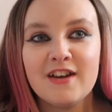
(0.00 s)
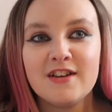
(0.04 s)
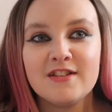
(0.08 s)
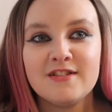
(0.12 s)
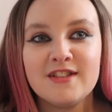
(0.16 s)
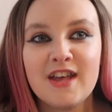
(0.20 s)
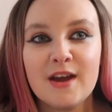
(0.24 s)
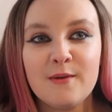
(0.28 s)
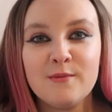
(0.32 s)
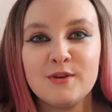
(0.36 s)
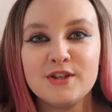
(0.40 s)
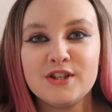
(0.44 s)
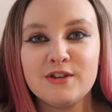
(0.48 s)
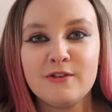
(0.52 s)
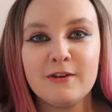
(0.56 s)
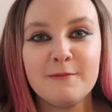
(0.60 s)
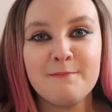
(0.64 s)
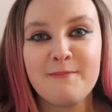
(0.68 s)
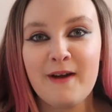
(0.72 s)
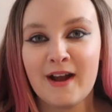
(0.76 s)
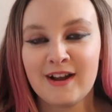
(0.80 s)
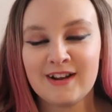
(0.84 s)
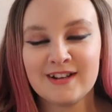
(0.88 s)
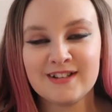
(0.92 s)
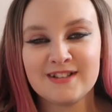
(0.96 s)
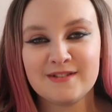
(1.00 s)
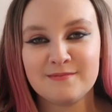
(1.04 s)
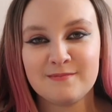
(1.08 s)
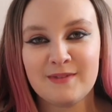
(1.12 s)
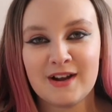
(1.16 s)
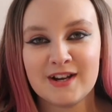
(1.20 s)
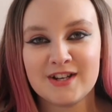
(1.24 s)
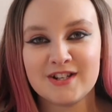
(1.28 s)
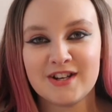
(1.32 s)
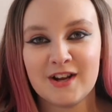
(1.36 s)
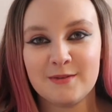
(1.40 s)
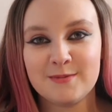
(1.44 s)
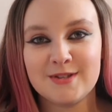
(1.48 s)
they were doing bangers and
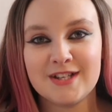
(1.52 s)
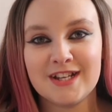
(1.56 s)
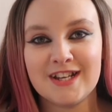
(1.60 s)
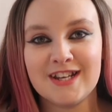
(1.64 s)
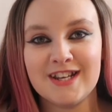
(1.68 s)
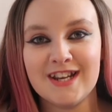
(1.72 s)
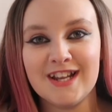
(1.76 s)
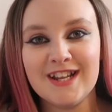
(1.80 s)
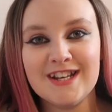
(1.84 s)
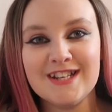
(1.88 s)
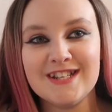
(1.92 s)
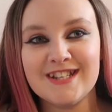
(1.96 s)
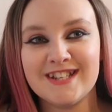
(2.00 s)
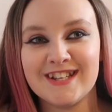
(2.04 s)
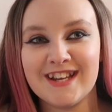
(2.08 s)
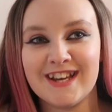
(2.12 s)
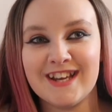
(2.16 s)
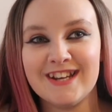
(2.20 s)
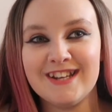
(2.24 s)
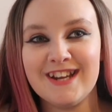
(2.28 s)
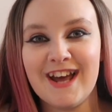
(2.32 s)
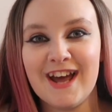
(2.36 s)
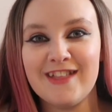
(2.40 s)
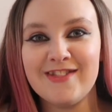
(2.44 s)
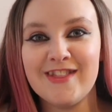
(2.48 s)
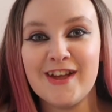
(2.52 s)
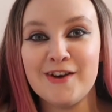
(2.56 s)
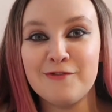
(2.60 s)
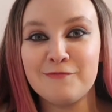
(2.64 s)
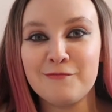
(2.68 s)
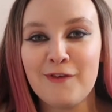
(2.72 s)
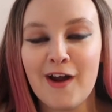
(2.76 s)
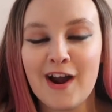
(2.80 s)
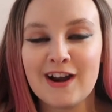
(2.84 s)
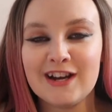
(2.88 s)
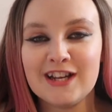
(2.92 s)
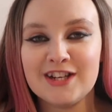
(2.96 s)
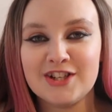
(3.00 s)
mashups in London, and then
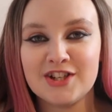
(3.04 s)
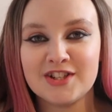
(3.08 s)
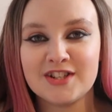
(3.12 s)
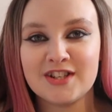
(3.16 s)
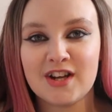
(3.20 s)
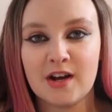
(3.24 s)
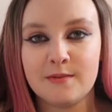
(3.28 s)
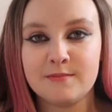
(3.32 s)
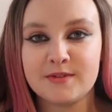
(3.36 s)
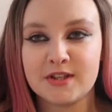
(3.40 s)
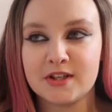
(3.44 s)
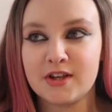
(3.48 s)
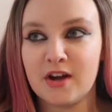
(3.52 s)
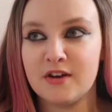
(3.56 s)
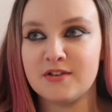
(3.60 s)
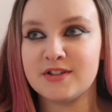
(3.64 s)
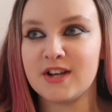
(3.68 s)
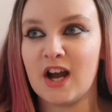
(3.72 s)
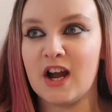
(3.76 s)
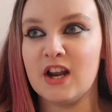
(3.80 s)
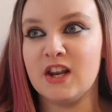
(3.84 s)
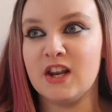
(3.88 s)
Riley just comes and goes, I